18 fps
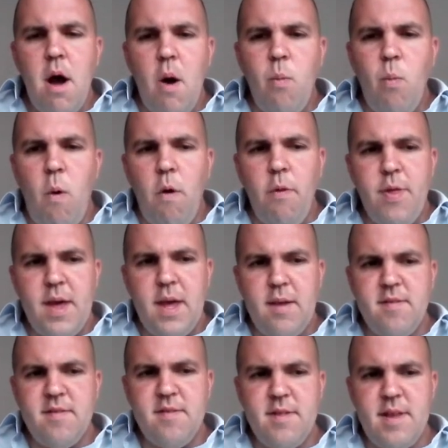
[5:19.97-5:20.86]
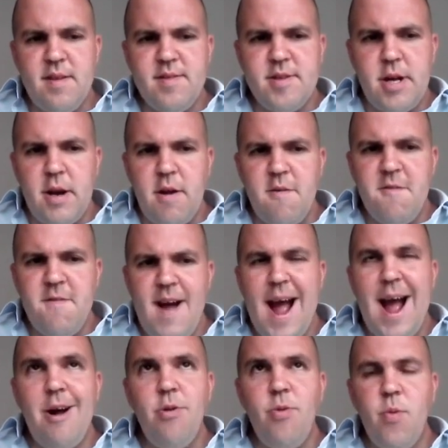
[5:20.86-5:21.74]
And what this study
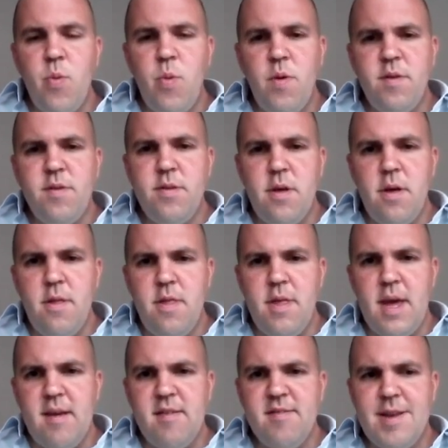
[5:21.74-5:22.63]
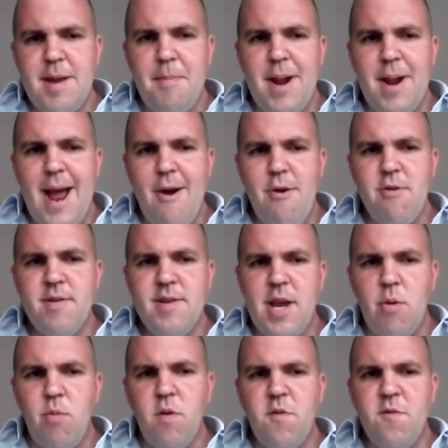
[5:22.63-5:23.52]
found was that the
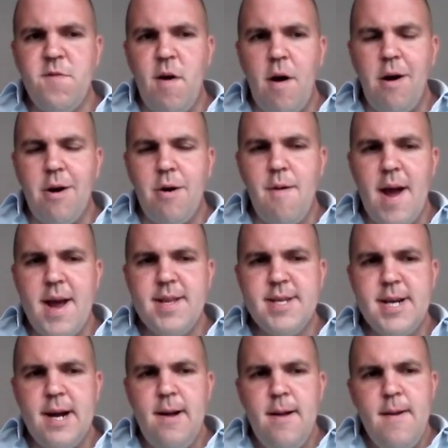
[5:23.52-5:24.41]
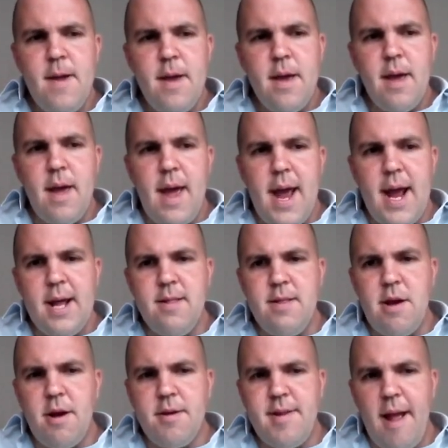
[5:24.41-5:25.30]
similarity was far greater
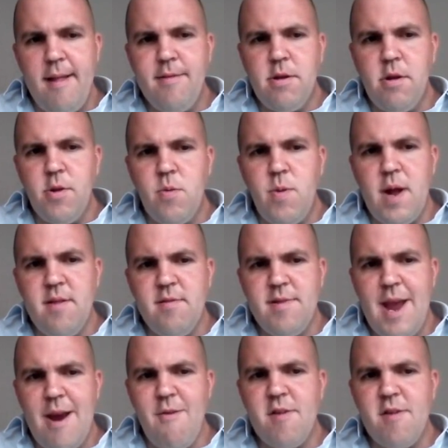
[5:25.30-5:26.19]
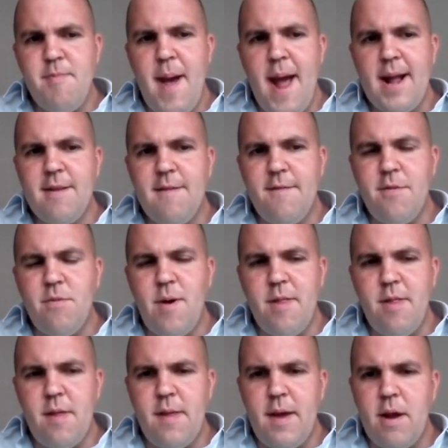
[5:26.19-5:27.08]
in the identical twins, irrespective of
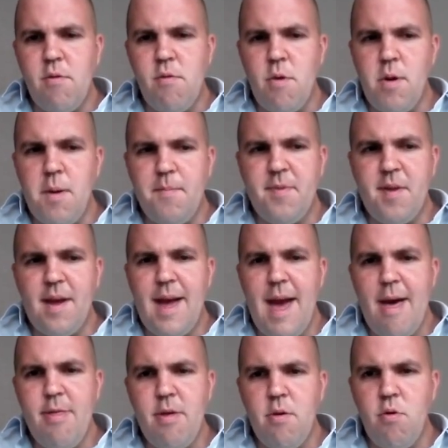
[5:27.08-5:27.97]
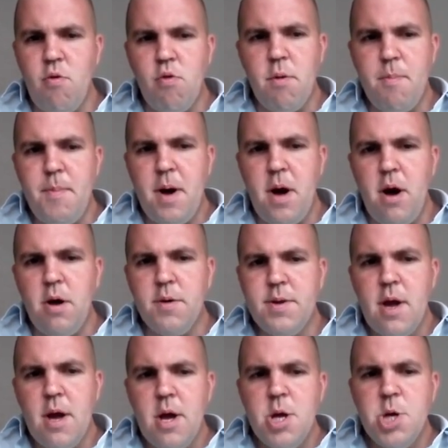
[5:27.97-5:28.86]
whether they grew up together or
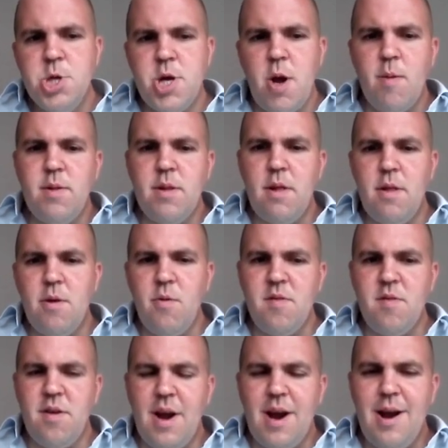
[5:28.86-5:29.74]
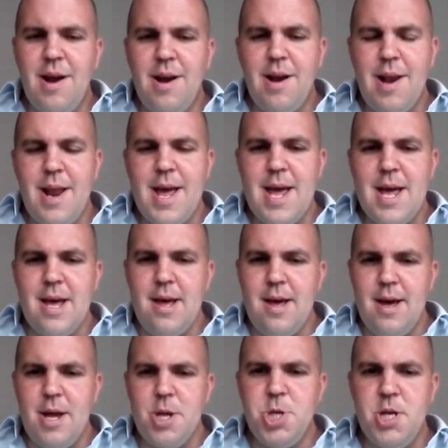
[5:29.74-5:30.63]
apart, showing that there was a
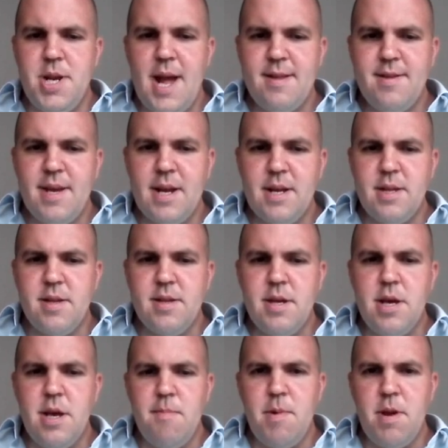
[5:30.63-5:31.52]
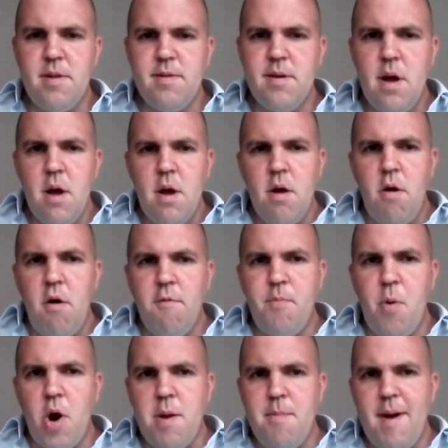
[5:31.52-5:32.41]
clear genetic determinant
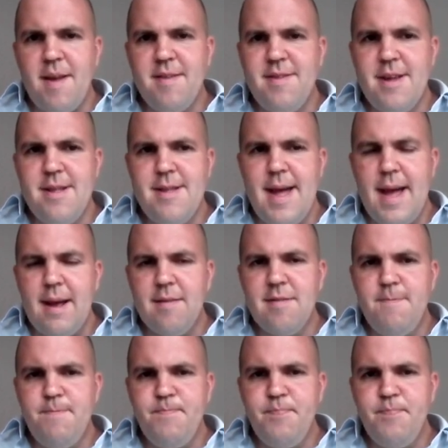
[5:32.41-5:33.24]
of body mass index.